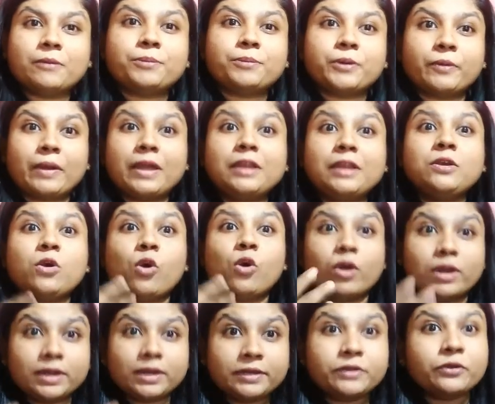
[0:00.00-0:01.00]
provide
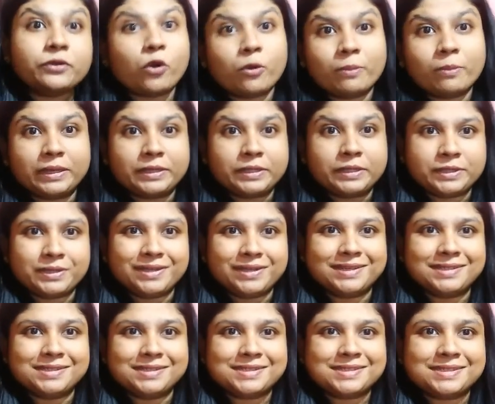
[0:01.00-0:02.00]
quality raw
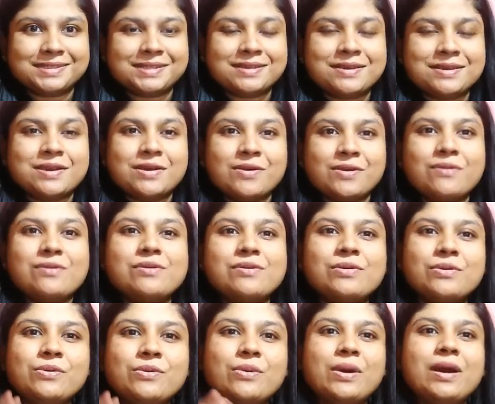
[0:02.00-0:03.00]
materials, or
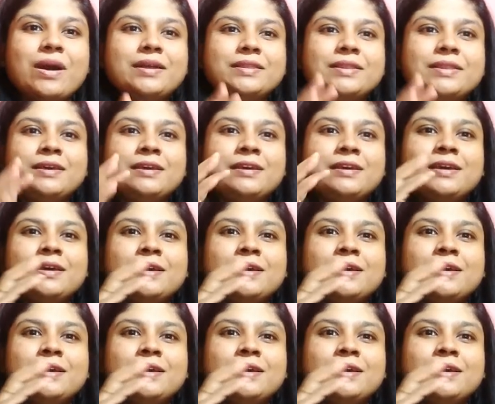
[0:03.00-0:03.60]
who are the